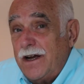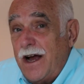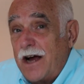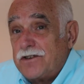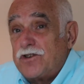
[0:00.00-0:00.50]

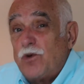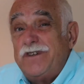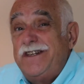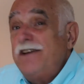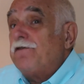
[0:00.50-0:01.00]
are so
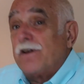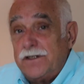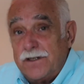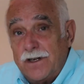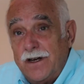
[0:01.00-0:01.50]

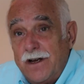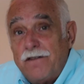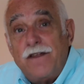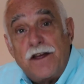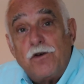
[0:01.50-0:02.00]
different
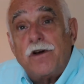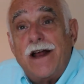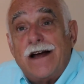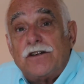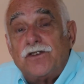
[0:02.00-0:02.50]
that you can
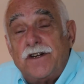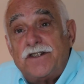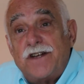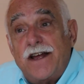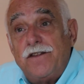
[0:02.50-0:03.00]
actually
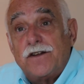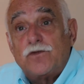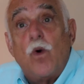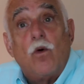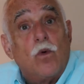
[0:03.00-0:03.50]
say
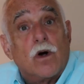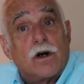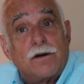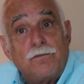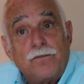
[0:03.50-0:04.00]
this won't
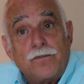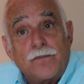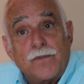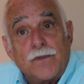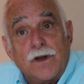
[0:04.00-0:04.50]
work.
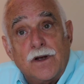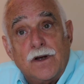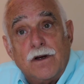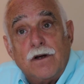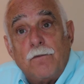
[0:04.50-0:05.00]

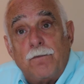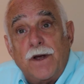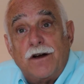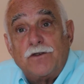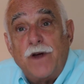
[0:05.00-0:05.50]

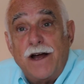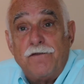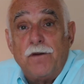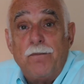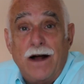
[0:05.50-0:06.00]
Because we have
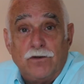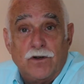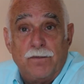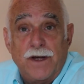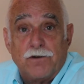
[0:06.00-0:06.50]
an
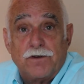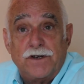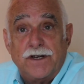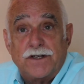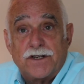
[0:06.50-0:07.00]
amalgam here in
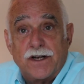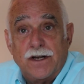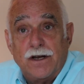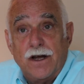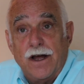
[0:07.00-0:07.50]

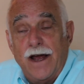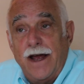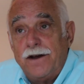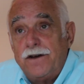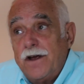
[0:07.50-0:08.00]
DC,
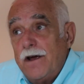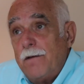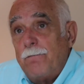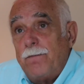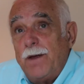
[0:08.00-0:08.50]
and
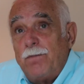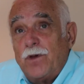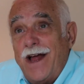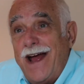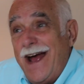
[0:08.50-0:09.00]

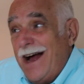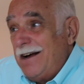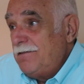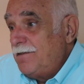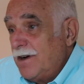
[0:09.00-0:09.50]
people
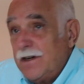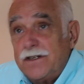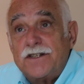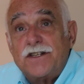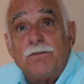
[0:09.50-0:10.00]
have
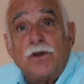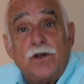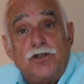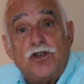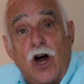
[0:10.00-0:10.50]

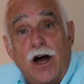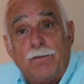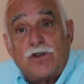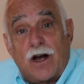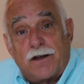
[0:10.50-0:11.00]
similar
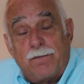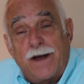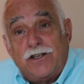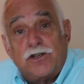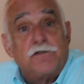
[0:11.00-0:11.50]
jobs,
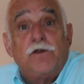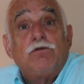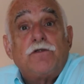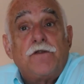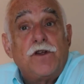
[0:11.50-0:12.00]
occupations,
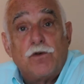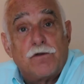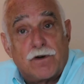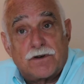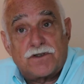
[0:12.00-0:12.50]
views of the
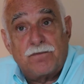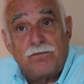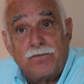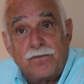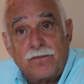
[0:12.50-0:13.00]
universe.
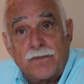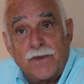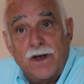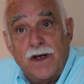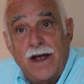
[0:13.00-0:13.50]

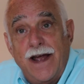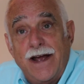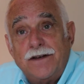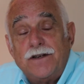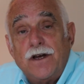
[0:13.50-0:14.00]

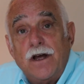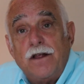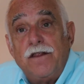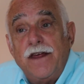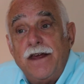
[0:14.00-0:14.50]
And
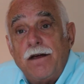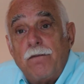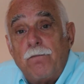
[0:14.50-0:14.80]
the